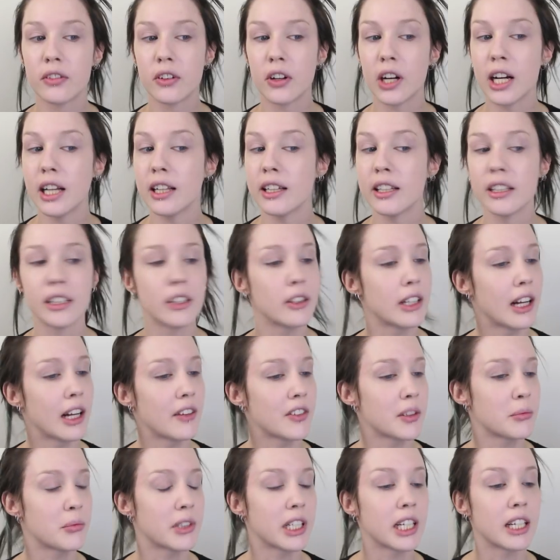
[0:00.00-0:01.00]
For Hela, you don't
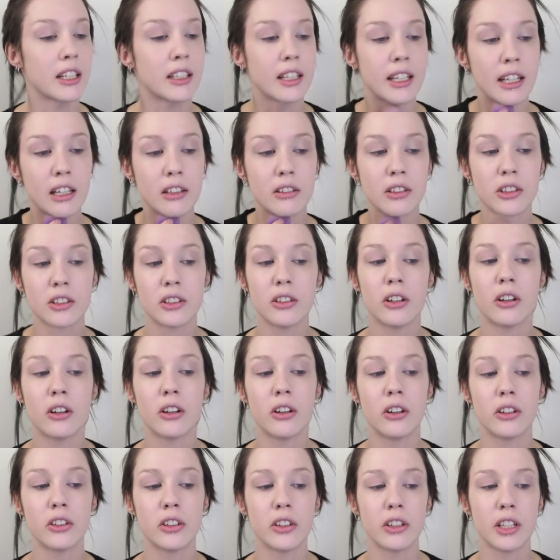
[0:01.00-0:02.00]
have to bring it down
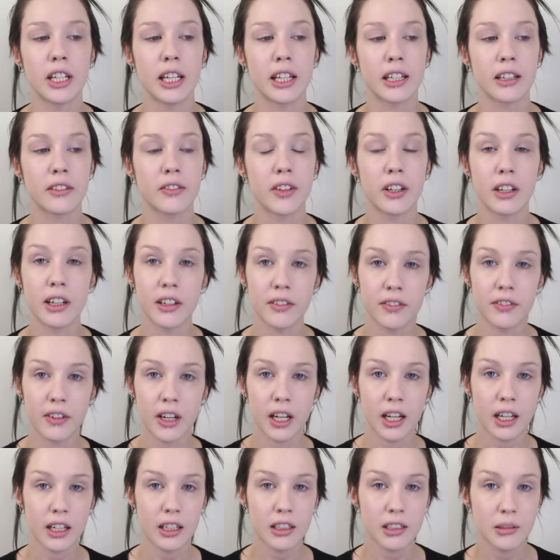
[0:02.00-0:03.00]
on your neck very
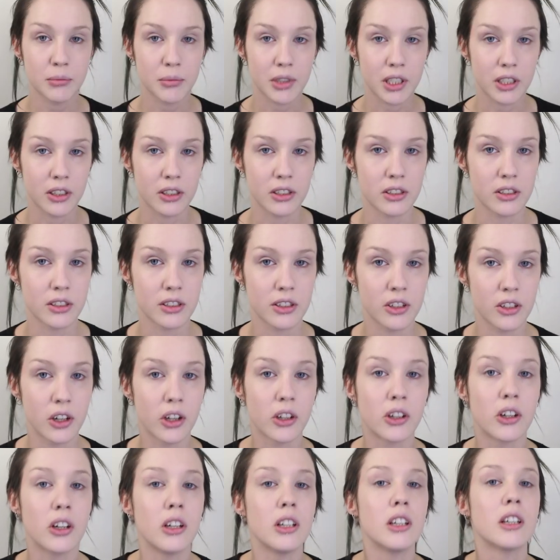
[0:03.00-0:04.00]
far because
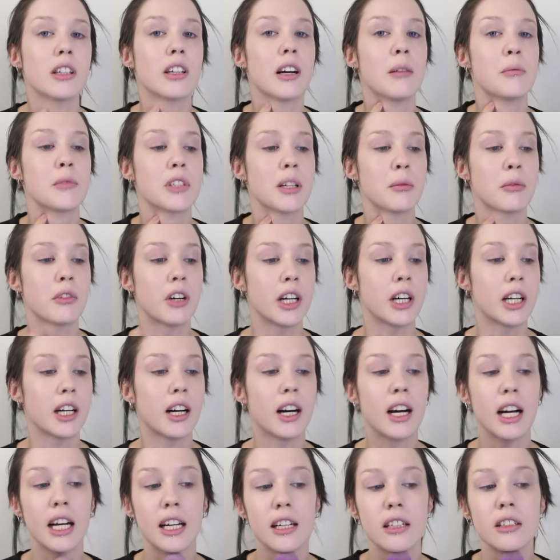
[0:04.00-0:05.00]
her collar comes up quite
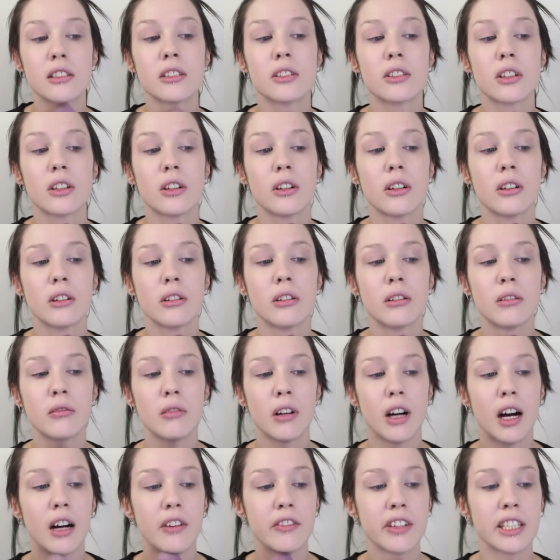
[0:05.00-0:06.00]
high, so
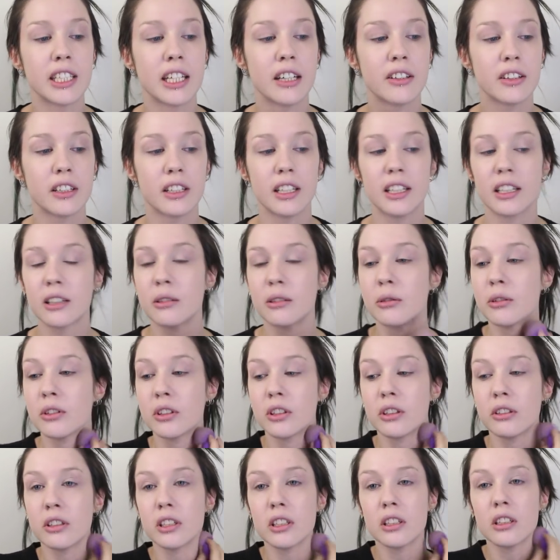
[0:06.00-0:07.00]
halfway down the neck will
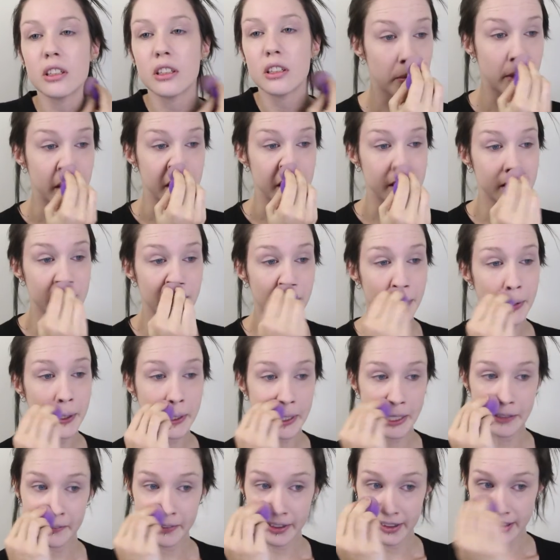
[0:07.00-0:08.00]
do it. Plus you don't want
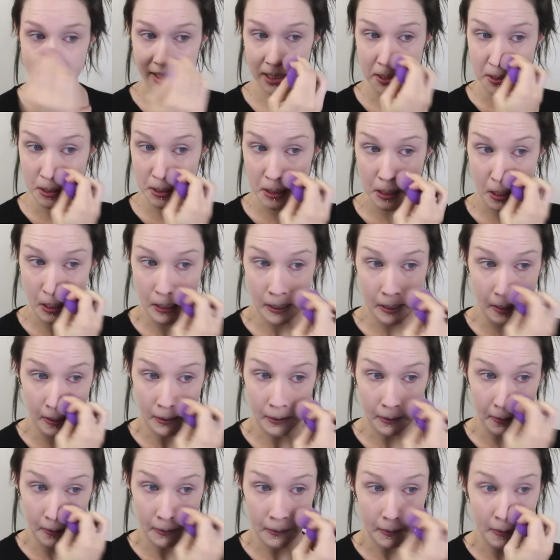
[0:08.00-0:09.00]
to get foundation
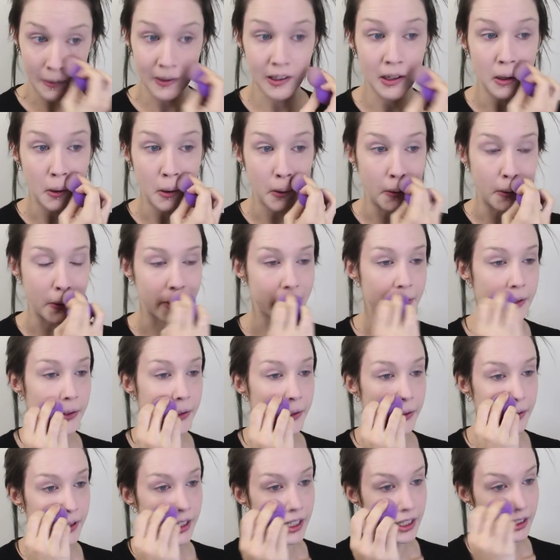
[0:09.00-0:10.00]
on
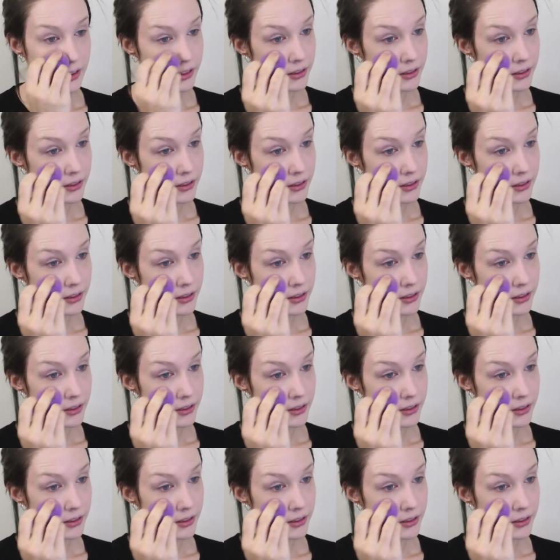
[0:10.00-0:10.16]
your